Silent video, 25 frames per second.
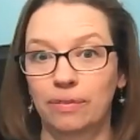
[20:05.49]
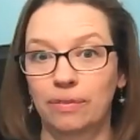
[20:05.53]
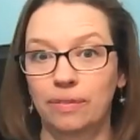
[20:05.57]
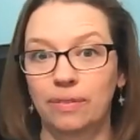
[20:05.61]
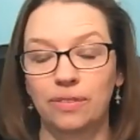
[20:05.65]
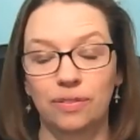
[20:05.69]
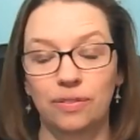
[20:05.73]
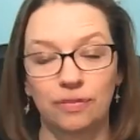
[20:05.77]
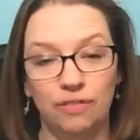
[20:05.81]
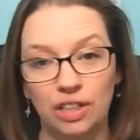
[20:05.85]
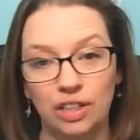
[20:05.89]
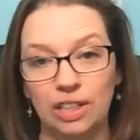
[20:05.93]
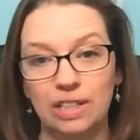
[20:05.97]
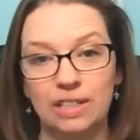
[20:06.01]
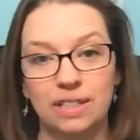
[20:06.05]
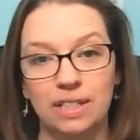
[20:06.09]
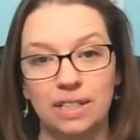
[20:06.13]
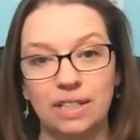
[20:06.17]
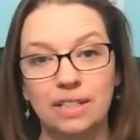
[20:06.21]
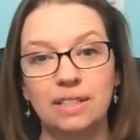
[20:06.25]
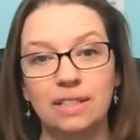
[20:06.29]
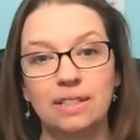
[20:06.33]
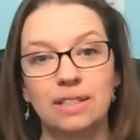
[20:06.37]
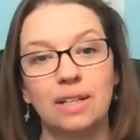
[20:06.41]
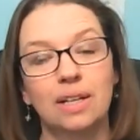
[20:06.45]
So for
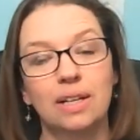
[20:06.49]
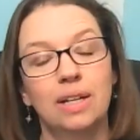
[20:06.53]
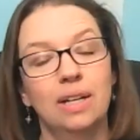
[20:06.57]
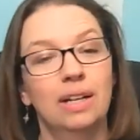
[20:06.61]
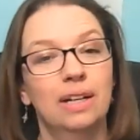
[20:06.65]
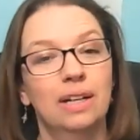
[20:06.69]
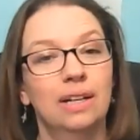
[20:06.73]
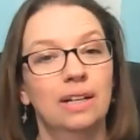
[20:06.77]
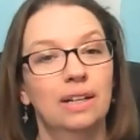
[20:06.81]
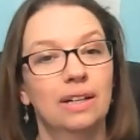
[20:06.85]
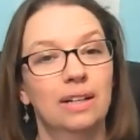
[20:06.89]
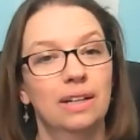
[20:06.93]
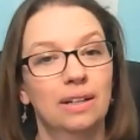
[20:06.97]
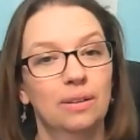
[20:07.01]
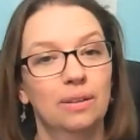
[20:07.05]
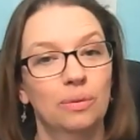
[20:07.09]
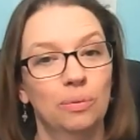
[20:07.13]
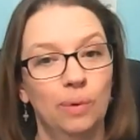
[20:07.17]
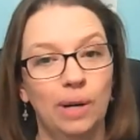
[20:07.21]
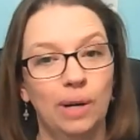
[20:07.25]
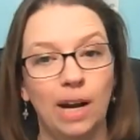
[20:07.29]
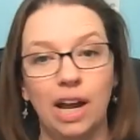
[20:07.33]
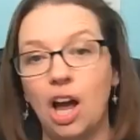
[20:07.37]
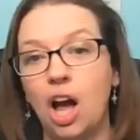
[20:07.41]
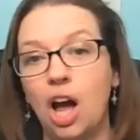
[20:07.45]
instance,
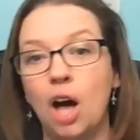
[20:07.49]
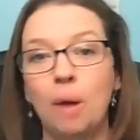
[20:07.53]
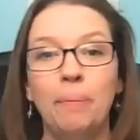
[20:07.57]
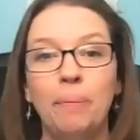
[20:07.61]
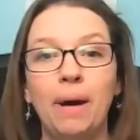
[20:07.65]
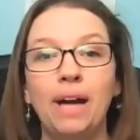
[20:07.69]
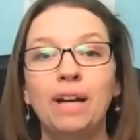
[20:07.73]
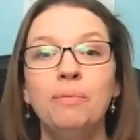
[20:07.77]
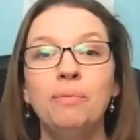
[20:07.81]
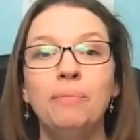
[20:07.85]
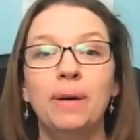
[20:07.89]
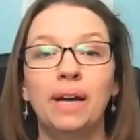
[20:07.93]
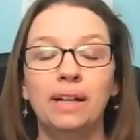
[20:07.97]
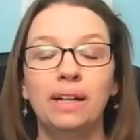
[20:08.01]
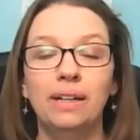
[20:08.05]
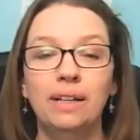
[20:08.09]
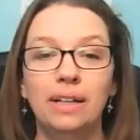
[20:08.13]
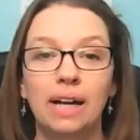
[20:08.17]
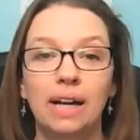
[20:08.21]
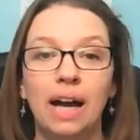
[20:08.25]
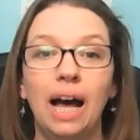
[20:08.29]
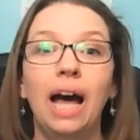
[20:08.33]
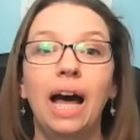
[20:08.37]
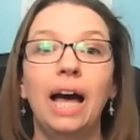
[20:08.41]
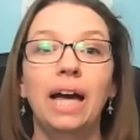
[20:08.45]
when I hop out of bed,
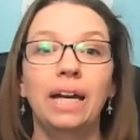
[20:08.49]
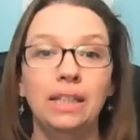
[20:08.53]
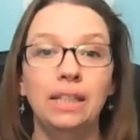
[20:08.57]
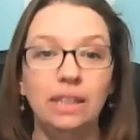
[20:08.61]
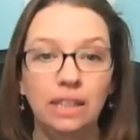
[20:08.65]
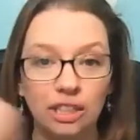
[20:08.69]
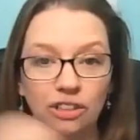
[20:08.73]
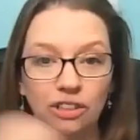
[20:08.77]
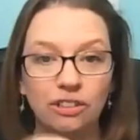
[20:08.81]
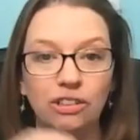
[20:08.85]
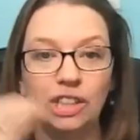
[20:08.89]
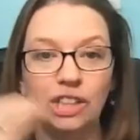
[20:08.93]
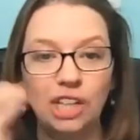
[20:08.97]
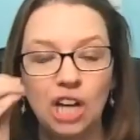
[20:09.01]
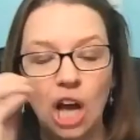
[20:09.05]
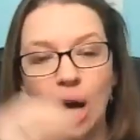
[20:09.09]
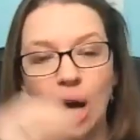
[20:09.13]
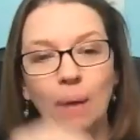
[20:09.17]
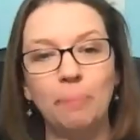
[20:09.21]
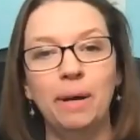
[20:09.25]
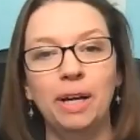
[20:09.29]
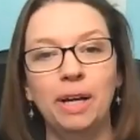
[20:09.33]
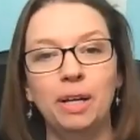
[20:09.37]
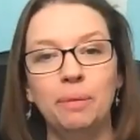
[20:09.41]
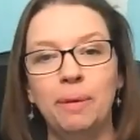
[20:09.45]
I literally
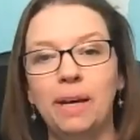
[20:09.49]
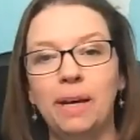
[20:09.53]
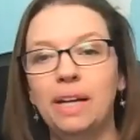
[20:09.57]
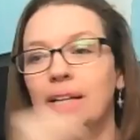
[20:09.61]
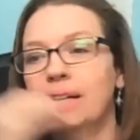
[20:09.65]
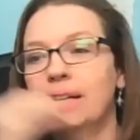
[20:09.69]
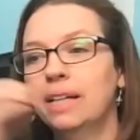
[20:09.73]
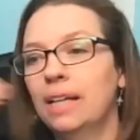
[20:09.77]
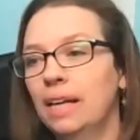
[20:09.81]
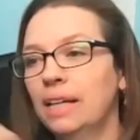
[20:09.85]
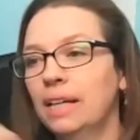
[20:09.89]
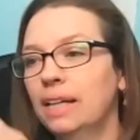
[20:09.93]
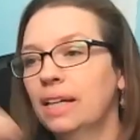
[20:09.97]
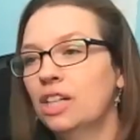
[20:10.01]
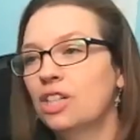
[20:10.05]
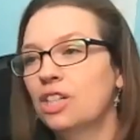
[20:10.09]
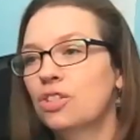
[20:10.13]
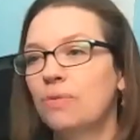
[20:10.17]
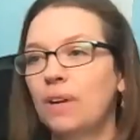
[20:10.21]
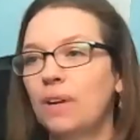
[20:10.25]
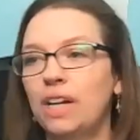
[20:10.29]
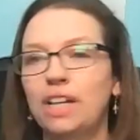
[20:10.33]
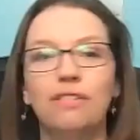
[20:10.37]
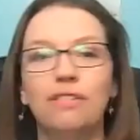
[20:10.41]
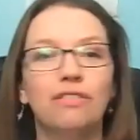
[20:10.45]
hop out of bed and get kids
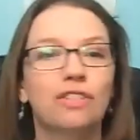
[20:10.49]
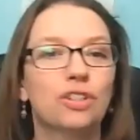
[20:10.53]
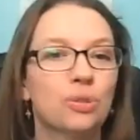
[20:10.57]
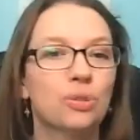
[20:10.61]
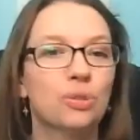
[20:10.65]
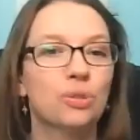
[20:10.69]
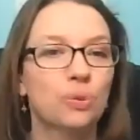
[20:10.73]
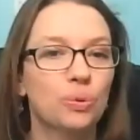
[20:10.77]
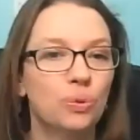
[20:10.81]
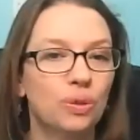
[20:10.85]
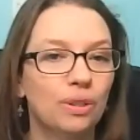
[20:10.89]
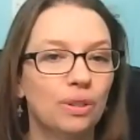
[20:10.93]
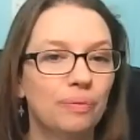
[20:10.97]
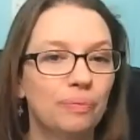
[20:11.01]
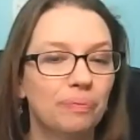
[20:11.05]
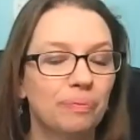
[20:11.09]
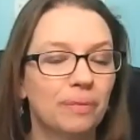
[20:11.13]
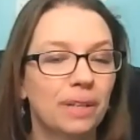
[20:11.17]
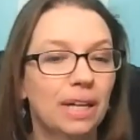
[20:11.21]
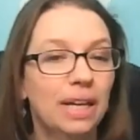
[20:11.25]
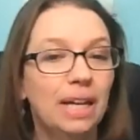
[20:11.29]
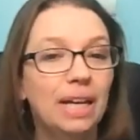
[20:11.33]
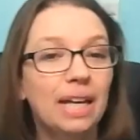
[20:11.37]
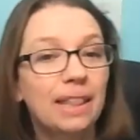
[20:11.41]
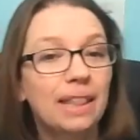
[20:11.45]
ready for school.
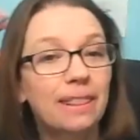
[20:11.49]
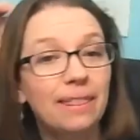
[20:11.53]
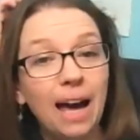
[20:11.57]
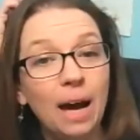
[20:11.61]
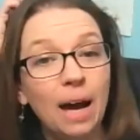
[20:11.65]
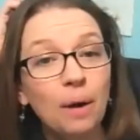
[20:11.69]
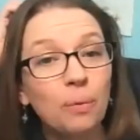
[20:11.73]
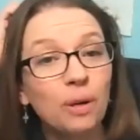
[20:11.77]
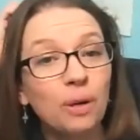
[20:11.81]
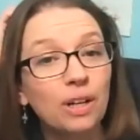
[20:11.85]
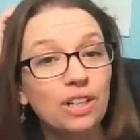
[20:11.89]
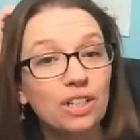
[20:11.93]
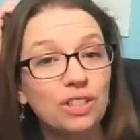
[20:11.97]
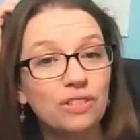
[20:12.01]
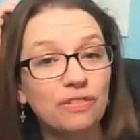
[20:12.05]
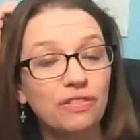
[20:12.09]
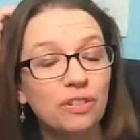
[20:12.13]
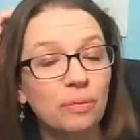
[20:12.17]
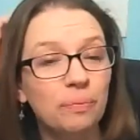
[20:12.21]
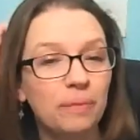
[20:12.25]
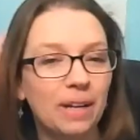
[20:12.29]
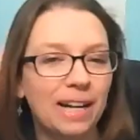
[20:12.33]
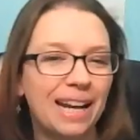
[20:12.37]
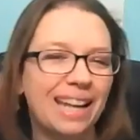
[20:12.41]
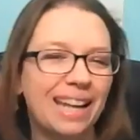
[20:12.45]
That works
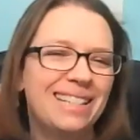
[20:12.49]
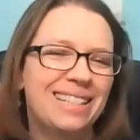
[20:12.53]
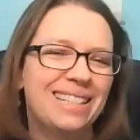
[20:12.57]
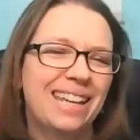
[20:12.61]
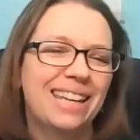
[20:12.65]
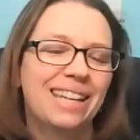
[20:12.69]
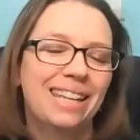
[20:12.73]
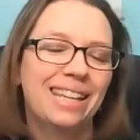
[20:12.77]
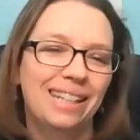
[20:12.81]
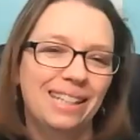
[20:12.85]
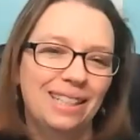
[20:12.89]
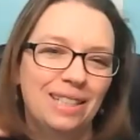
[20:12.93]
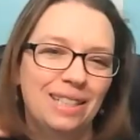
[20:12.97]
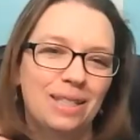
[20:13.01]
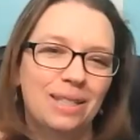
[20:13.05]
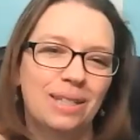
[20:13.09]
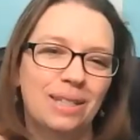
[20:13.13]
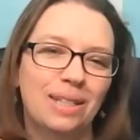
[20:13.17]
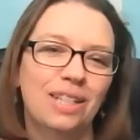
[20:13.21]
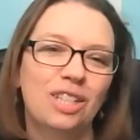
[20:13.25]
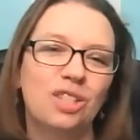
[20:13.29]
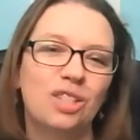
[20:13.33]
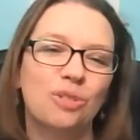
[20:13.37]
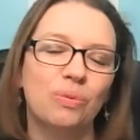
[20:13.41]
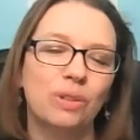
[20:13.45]
and I say kids,
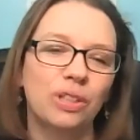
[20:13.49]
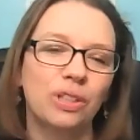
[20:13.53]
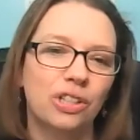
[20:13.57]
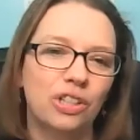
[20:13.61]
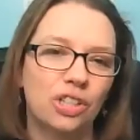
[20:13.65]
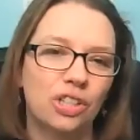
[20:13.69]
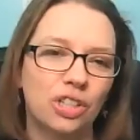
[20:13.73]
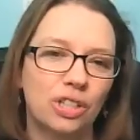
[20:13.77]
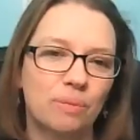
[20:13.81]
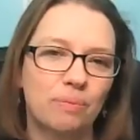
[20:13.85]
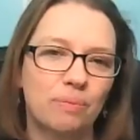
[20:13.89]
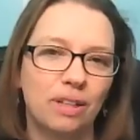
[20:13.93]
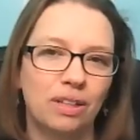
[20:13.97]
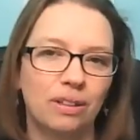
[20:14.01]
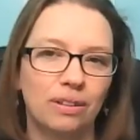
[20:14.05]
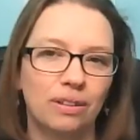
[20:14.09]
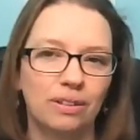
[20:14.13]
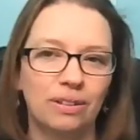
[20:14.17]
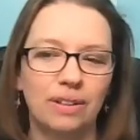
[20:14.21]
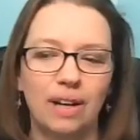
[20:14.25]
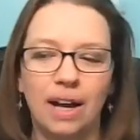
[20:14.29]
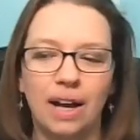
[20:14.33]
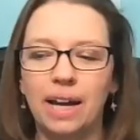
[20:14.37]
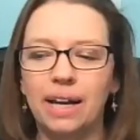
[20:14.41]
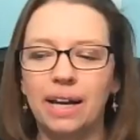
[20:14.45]
it's really just my little
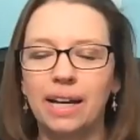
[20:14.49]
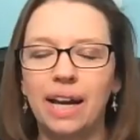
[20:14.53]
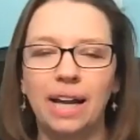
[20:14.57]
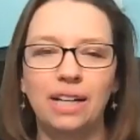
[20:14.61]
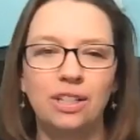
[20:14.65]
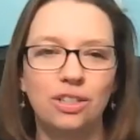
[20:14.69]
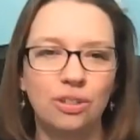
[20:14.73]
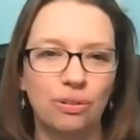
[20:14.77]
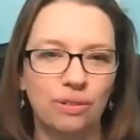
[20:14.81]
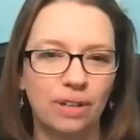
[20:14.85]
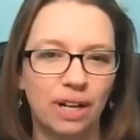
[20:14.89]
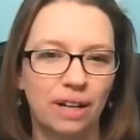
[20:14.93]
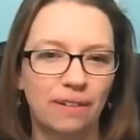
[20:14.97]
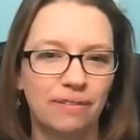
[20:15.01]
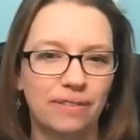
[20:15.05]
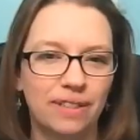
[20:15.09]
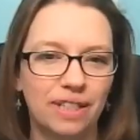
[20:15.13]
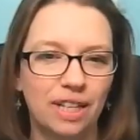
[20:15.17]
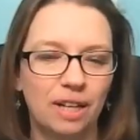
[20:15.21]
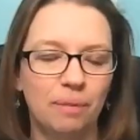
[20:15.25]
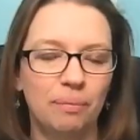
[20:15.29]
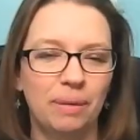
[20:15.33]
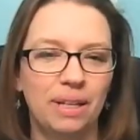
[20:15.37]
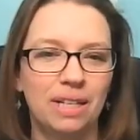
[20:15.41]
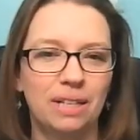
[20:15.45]
guy. I don't have to
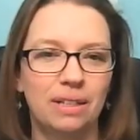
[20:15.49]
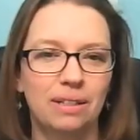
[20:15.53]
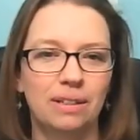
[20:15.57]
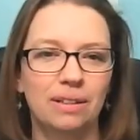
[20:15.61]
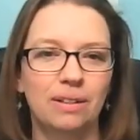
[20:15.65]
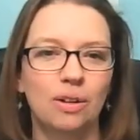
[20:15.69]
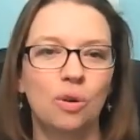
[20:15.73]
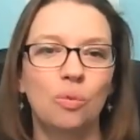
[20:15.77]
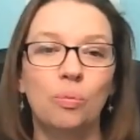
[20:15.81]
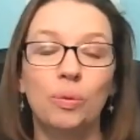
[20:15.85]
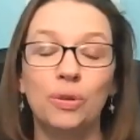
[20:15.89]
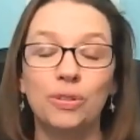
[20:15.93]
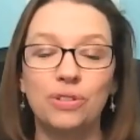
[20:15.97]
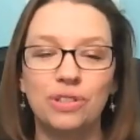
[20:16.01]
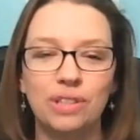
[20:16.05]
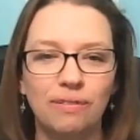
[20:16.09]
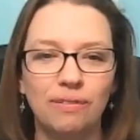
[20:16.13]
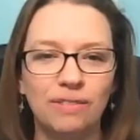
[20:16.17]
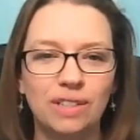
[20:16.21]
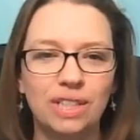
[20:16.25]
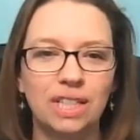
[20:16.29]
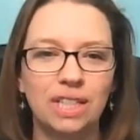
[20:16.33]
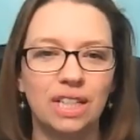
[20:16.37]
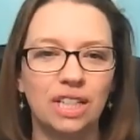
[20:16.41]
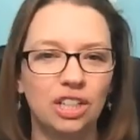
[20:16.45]
get my almost
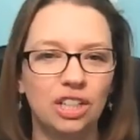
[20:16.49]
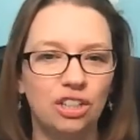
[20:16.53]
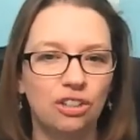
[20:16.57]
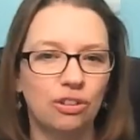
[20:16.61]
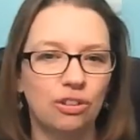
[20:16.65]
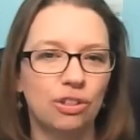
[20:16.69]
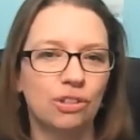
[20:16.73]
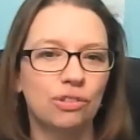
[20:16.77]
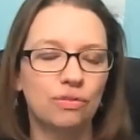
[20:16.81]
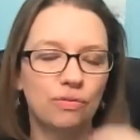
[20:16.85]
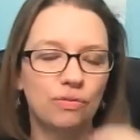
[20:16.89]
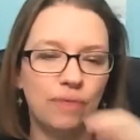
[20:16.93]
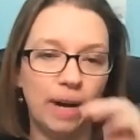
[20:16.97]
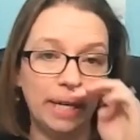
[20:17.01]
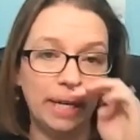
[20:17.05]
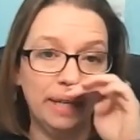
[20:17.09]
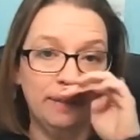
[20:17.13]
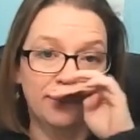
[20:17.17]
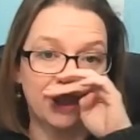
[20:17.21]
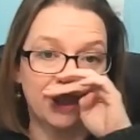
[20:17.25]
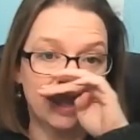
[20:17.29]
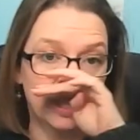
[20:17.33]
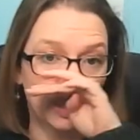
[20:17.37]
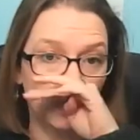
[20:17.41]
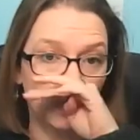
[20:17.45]
17-year-old ready
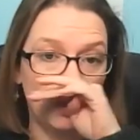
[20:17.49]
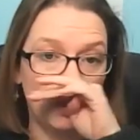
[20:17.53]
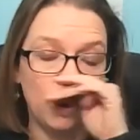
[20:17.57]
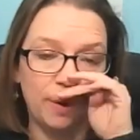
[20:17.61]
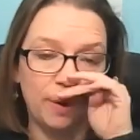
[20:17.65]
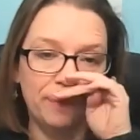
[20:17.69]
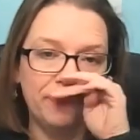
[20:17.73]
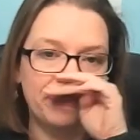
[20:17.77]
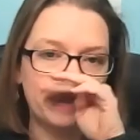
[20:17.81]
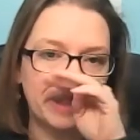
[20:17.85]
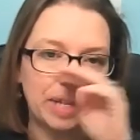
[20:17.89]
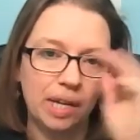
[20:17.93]
for school.